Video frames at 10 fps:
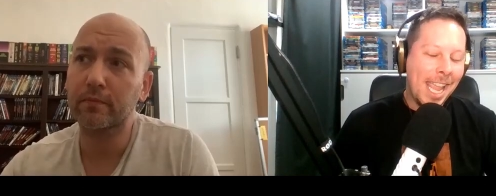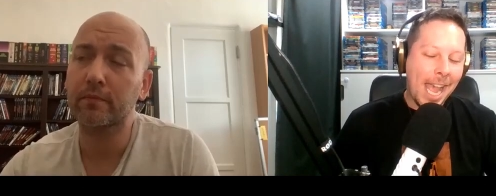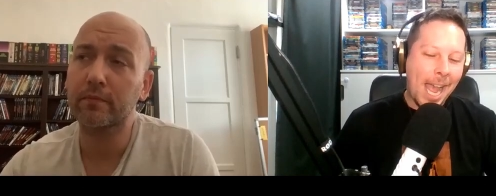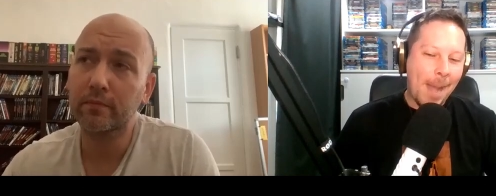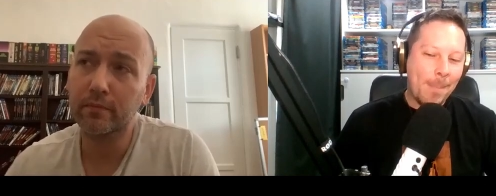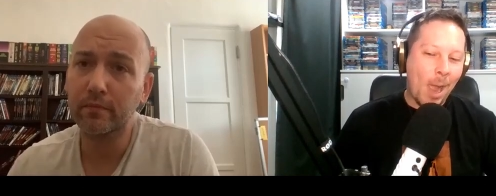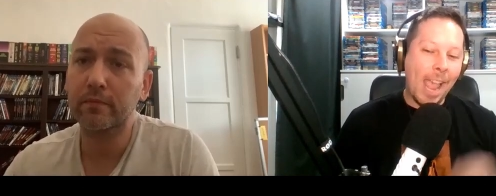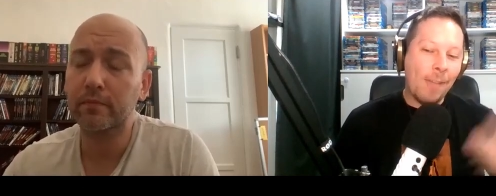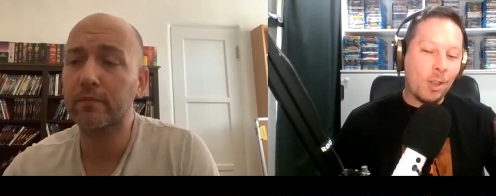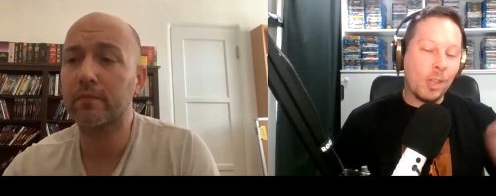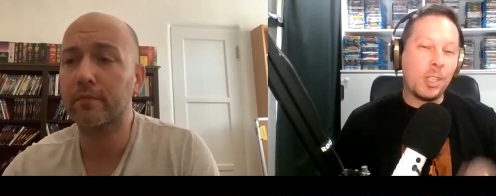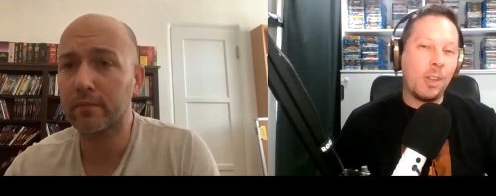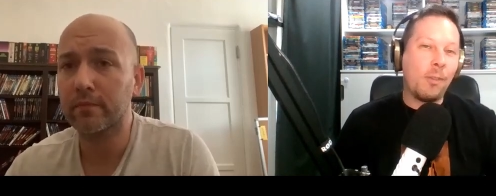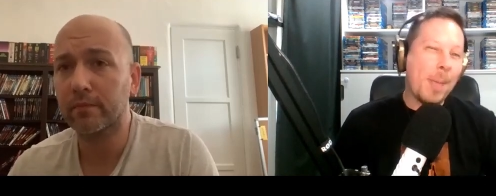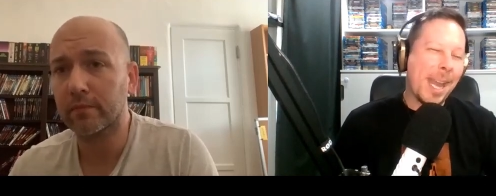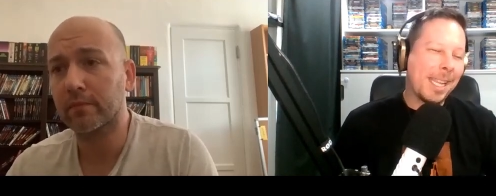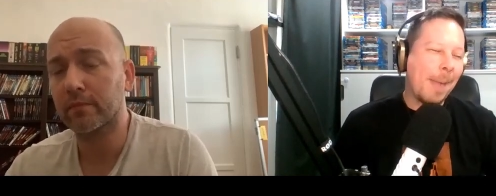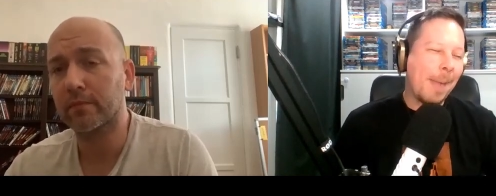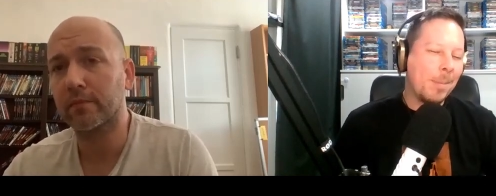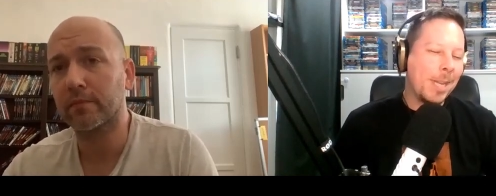Speaker 1: Um, I have got you for about a
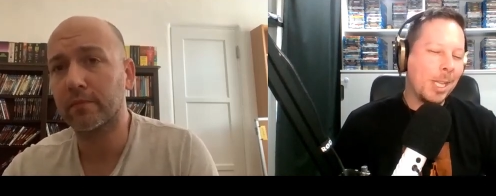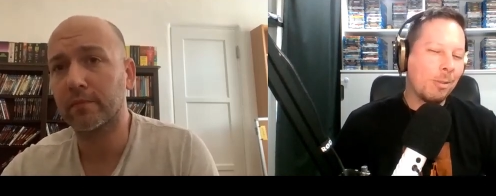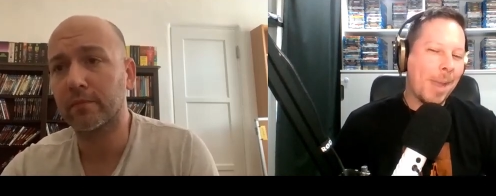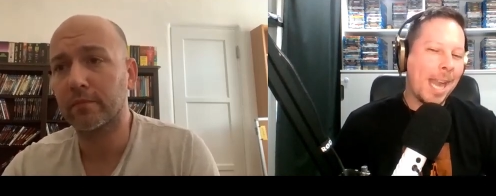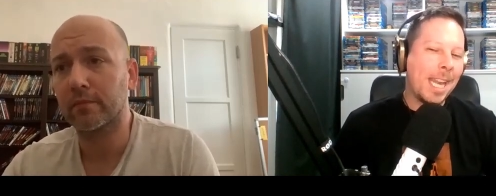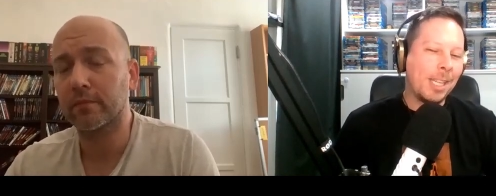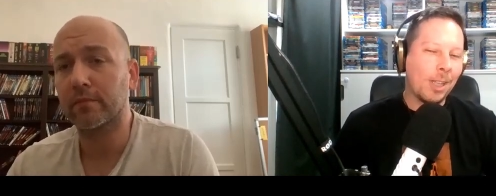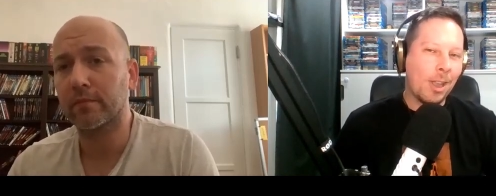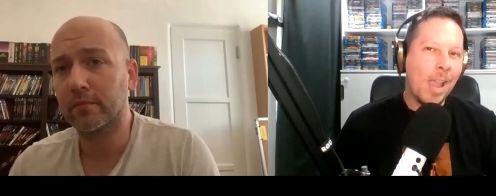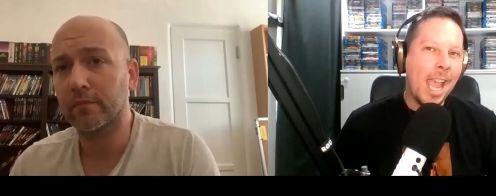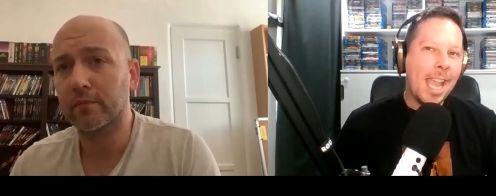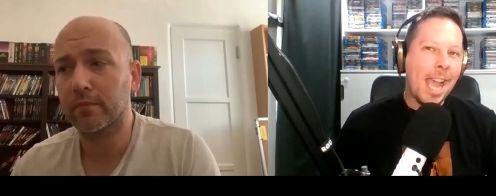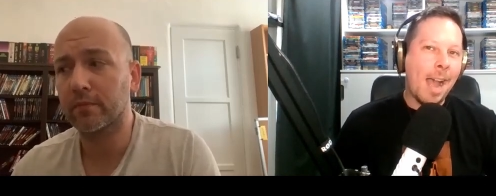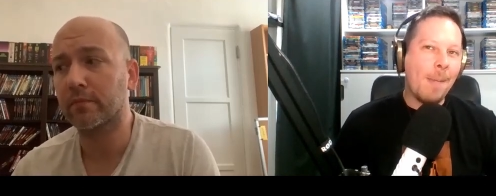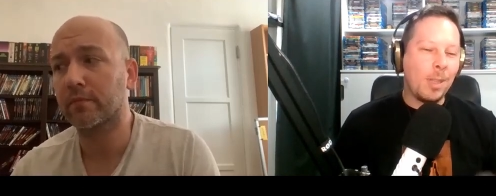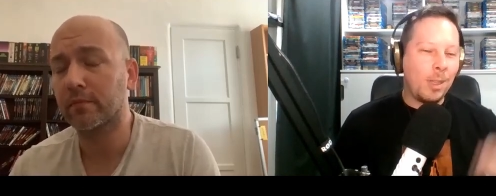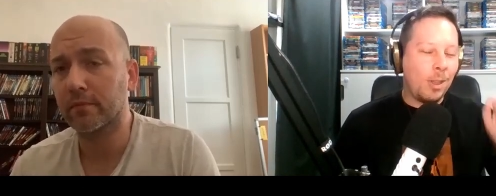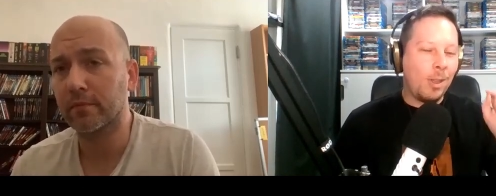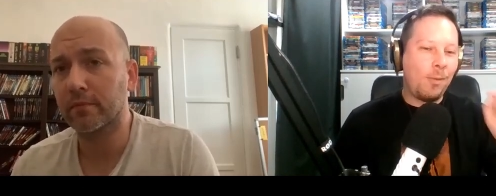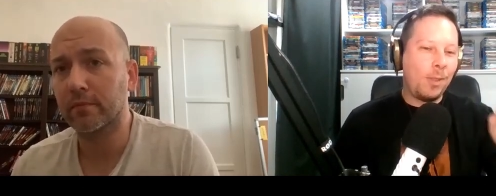couple of minutes remaining, so um,
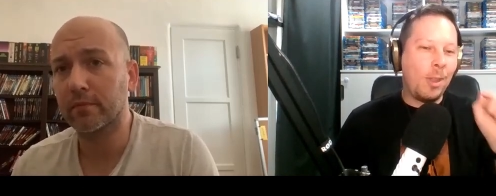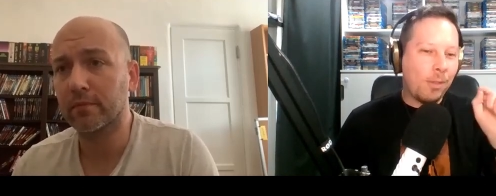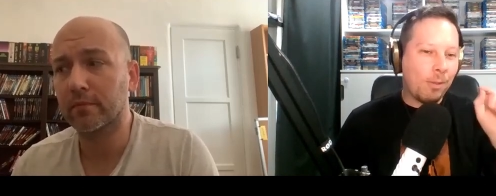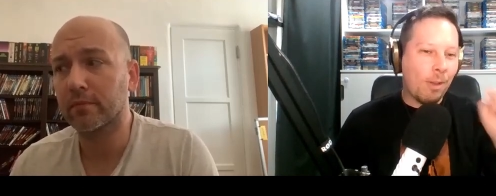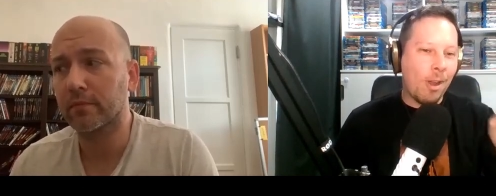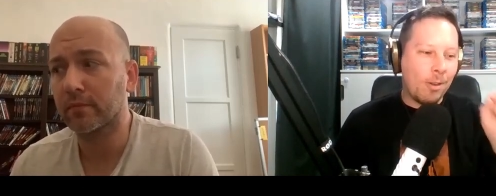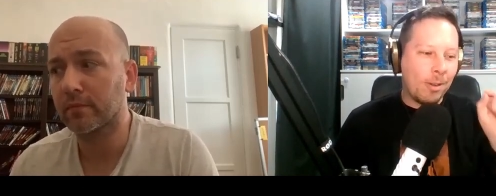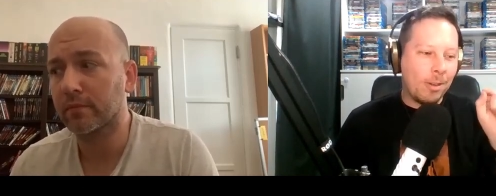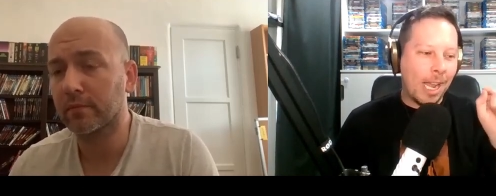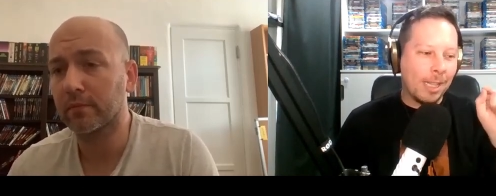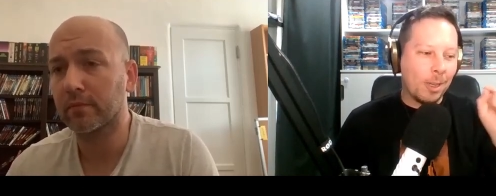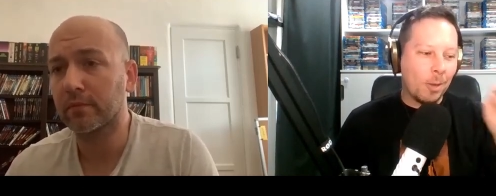you've you've thrown a little